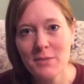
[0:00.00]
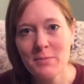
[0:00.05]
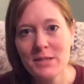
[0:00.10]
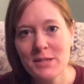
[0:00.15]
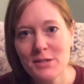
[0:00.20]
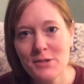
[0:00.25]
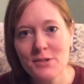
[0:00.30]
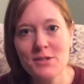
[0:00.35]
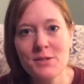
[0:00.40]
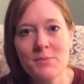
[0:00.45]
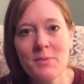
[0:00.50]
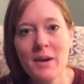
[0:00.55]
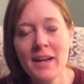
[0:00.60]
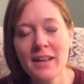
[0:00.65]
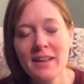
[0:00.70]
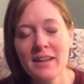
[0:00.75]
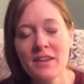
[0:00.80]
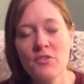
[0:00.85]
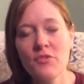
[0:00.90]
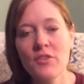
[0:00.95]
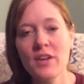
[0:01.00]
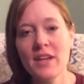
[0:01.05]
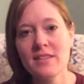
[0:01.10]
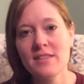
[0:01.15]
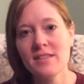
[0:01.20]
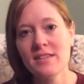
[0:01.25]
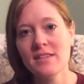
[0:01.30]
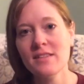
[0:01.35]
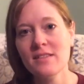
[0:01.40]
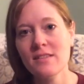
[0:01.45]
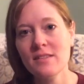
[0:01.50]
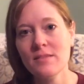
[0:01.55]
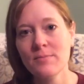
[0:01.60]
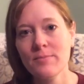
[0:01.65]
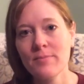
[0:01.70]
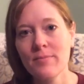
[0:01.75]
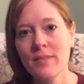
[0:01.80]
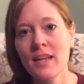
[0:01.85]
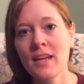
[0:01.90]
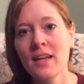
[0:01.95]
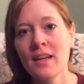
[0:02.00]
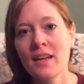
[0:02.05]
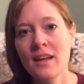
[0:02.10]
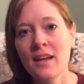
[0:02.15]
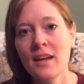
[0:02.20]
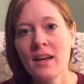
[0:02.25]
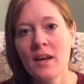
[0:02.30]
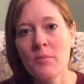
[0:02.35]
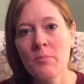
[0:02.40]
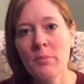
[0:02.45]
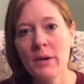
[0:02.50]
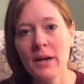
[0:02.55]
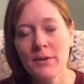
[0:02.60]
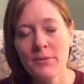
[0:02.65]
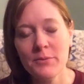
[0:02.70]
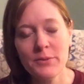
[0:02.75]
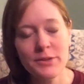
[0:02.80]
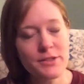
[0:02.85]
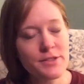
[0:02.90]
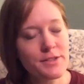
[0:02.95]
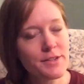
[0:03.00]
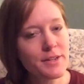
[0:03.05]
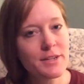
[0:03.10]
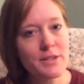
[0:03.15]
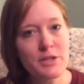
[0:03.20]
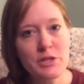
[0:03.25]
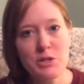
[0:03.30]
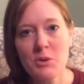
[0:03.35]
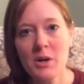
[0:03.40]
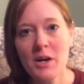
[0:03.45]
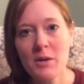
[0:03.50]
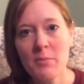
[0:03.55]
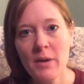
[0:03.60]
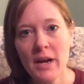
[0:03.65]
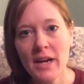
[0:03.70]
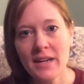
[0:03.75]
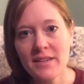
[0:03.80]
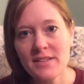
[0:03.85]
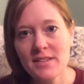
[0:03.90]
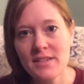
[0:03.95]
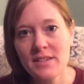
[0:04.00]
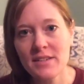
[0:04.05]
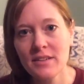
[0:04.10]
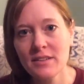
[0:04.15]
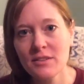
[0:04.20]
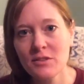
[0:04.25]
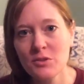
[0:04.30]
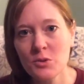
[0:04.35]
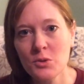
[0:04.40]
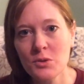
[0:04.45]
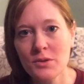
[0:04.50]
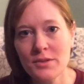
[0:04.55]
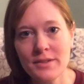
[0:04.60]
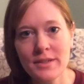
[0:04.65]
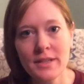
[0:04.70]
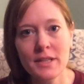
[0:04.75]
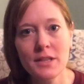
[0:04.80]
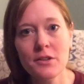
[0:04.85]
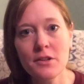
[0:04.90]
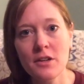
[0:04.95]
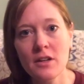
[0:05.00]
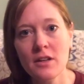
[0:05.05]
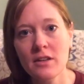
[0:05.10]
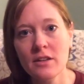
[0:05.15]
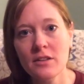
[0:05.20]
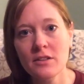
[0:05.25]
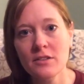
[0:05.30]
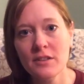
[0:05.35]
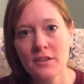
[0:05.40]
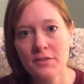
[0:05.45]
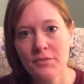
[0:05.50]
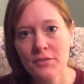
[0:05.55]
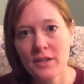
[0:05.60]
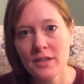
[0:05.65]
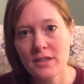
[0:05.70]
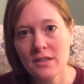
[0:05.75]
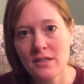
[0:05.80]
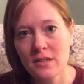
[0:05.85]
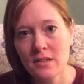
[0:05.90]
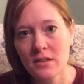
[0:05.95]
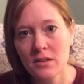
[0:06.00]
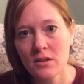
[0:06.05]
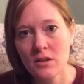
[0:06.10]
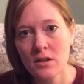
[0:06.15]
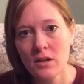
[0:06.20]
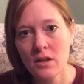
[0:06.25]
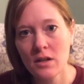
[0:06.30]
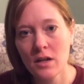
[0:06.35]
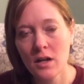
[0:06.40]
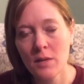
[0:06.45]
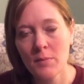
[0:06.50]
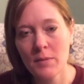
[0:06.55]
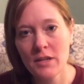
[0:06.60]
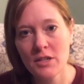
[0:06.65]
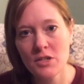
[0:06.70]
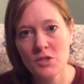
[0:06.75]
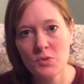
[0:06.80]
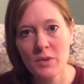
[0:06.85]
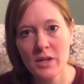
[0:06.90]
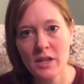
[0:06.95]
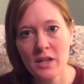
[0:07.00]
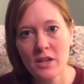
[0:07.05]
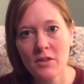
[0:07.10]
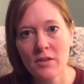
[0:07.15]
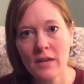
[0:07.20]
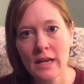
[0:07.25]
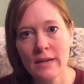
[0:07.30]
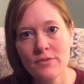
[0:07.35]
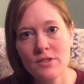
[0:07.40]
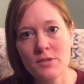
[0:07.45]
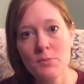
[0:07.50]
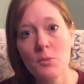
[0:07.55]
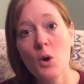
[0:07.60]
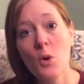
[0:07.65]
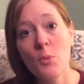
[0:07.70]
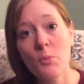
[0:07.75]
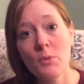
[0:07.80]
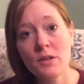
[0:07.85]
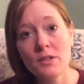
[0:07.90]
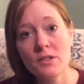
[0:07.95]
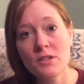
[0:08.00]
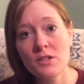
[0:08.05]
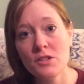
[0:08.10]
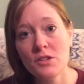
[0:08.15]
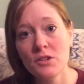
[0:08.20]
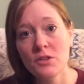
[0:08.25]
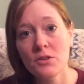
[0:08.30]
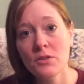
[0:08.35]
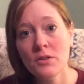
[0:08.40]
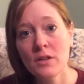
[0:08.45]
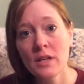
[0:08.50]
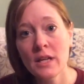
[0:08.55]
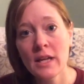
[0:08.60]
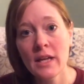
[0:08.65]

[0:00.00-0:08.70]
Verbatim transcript: I miss your smiling faces. But we're just going to do our best. School is going to look a little different. Um, each week you'll have some homework to do.